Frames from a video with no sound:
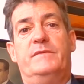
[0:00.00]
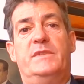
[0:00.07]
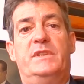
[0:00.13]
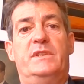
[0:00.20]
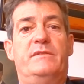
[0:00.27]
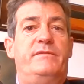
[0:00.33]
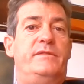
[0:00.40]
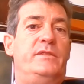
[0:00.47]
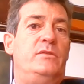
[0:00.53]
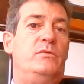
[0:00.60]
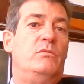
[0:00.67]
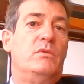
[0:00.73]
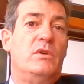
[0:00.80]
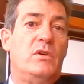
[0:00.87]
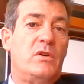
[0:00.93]
if you
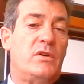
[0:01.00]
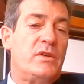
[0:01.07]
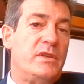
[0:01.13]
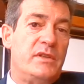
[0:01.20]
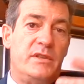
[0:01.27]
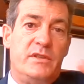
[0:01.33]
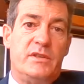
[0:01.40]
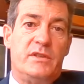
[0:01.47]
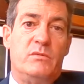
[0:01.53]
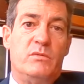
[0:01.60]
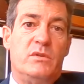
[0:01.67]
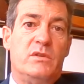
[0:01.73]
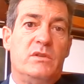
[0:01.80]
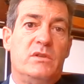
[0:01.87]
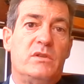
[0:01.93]
walk, you can
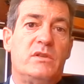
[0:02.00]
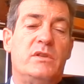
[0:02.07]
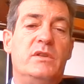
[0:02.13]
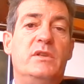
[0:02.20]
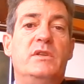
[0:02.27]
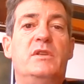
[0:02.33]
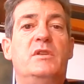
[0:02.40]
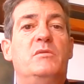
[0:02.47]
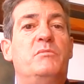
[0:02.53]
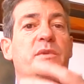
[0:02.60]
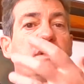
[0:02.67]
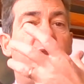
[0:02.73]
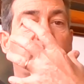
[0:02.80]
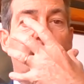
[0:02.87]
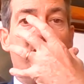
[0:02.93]
walk,
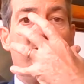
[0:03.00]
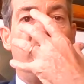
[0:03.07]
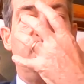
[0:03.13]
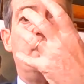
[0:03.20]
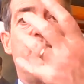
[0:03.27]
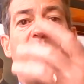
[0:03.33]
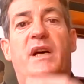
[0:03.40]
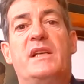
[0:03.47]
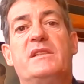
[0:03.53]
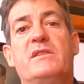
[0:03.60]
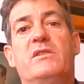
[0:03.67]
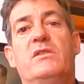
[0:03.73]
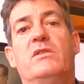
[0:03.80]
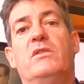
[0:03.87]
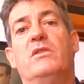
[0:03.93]
but with a
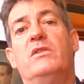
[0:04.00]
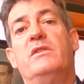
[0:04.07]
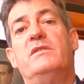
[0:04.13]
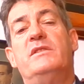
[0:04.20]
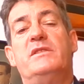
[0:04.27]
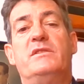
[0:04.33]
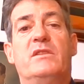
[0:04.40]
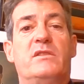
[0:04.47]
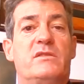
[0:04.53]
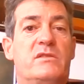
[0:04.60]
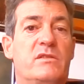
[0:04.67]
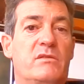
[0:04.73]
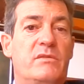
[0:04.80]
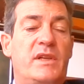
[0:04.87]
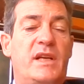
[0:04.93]
mask on, it's not so